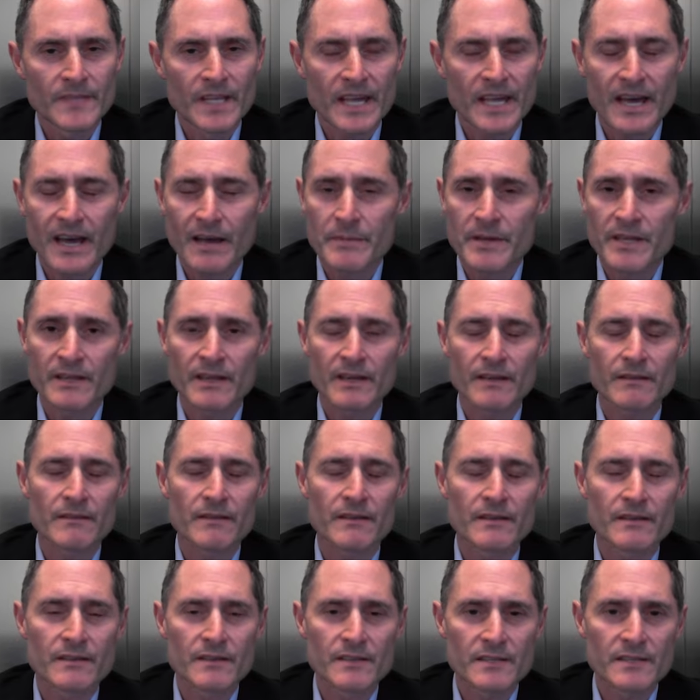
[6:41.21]
Yeah, I mean that,
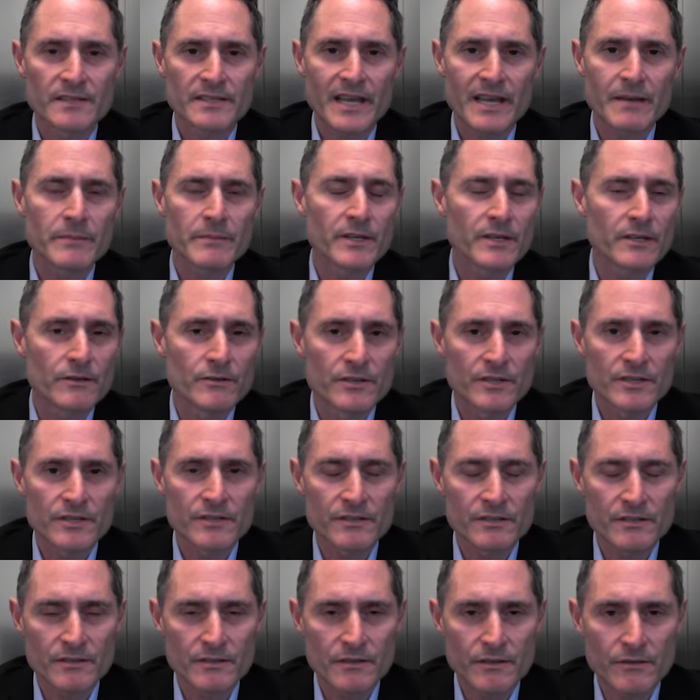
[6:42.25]
the the statement you
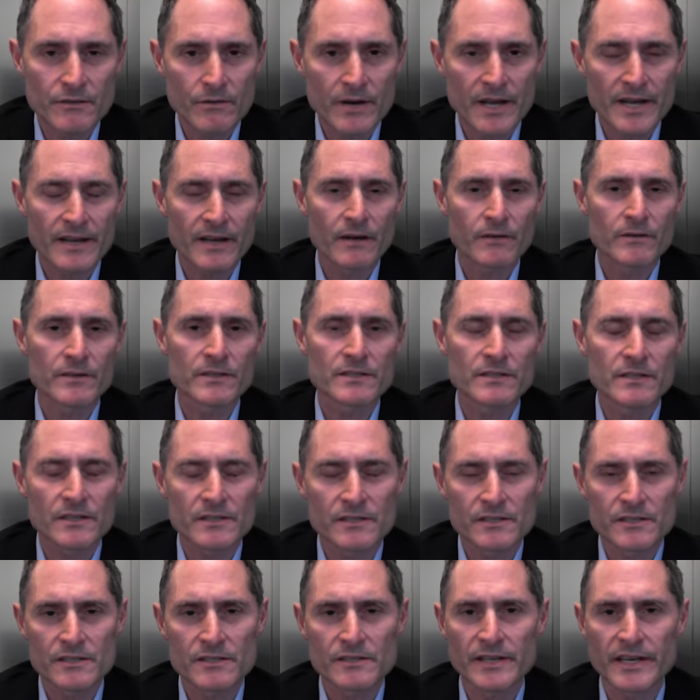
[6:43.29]
just you read out is
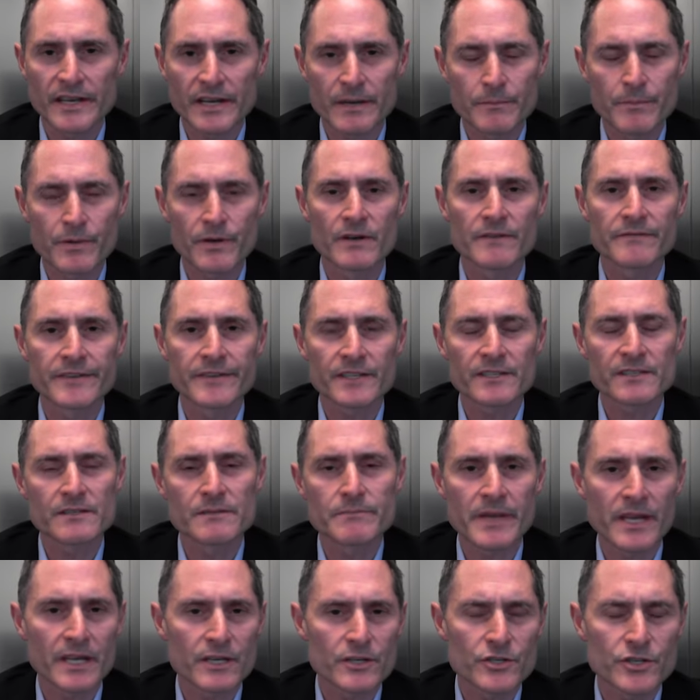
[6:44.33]
is just like a perfect
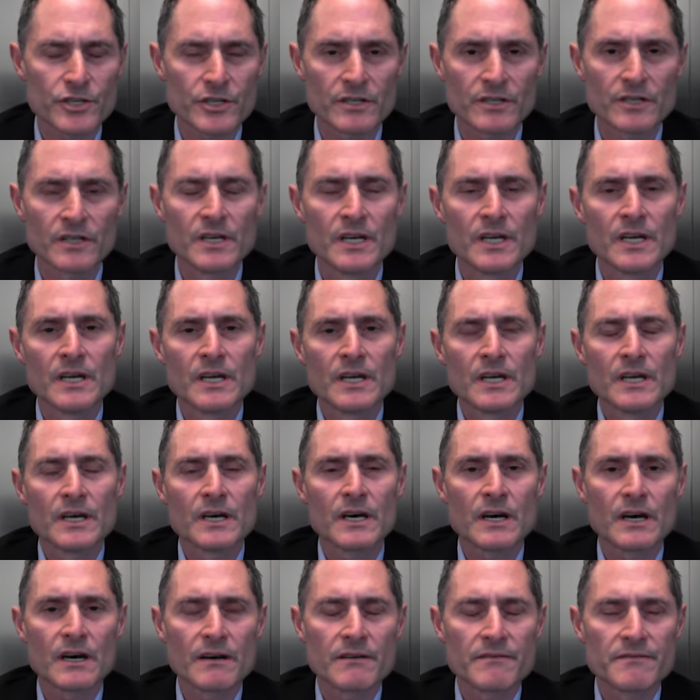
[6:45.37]
summation
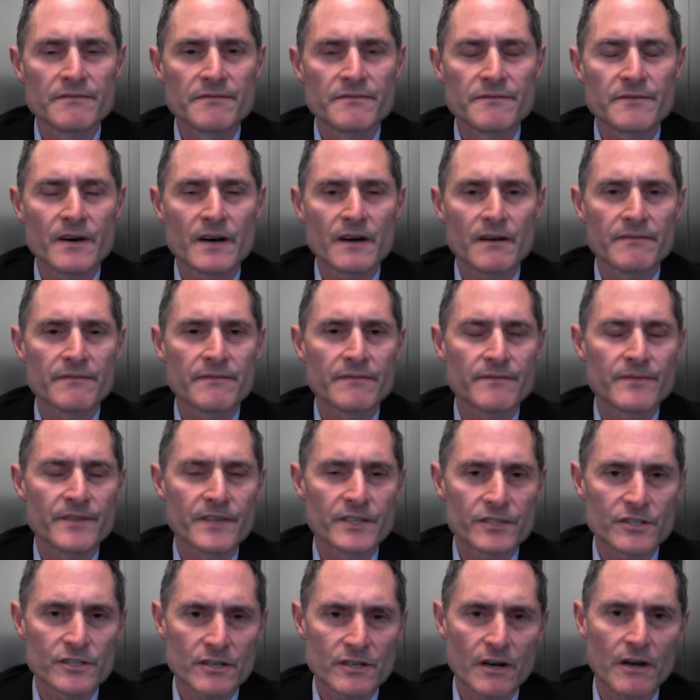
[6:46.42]
of of the
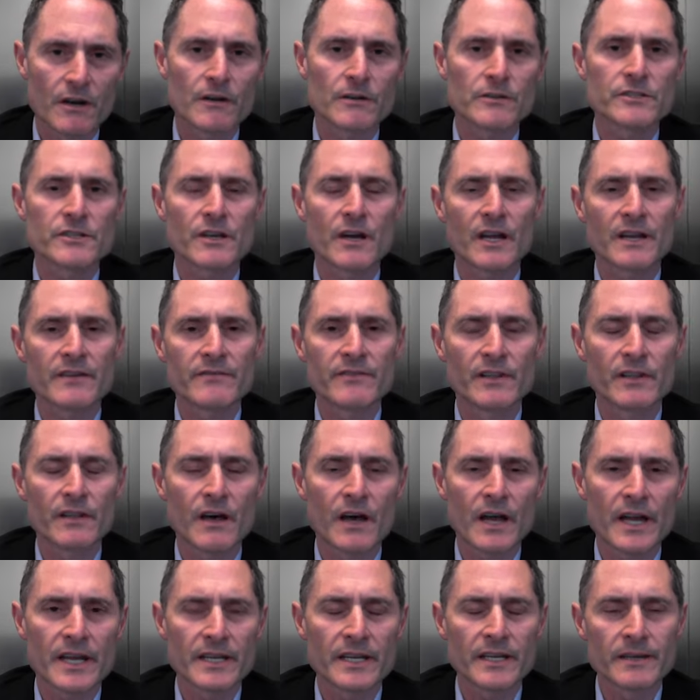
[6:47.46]
stars kind of
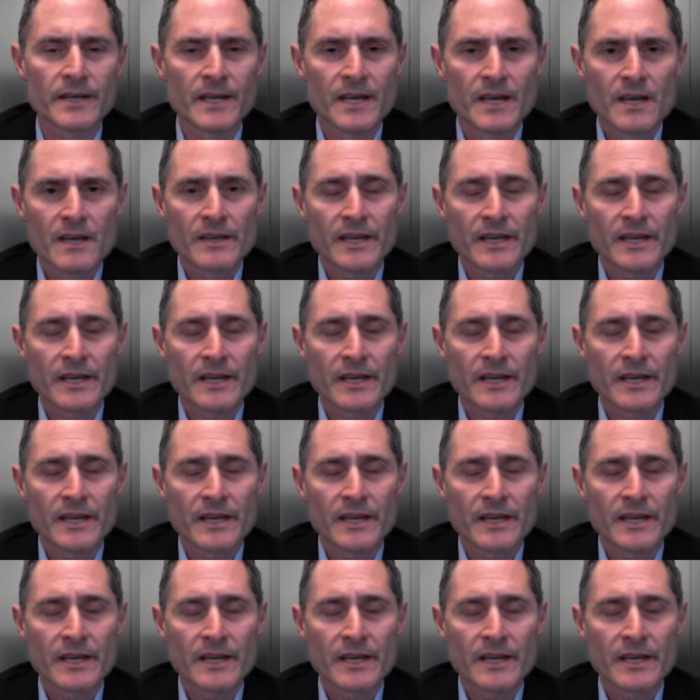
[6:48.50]
aligning.